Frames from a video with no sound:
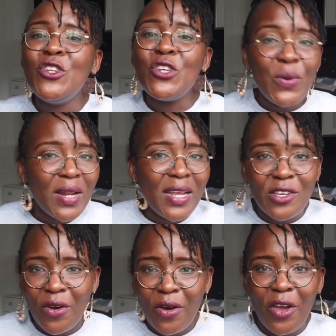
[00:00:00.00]
to
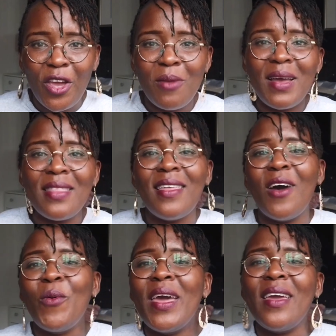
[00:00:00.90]
clean your home, and
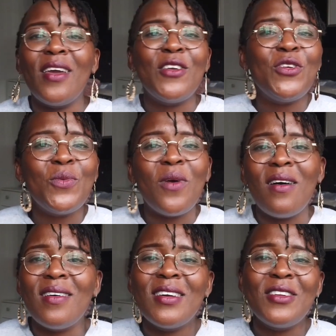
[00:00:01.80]
that way you
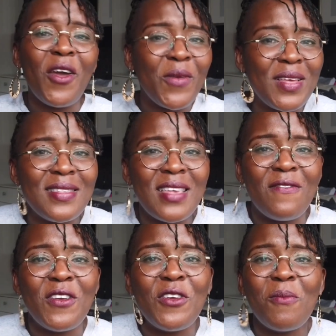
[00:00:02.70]
are not only
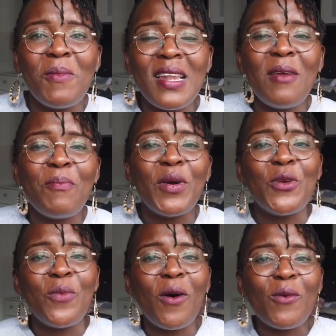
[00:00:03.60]
saving your money,
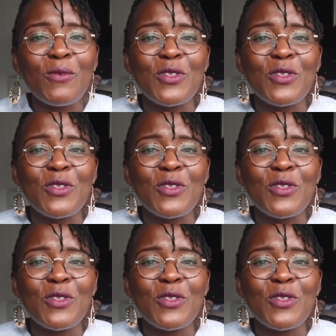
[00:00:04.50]
but you are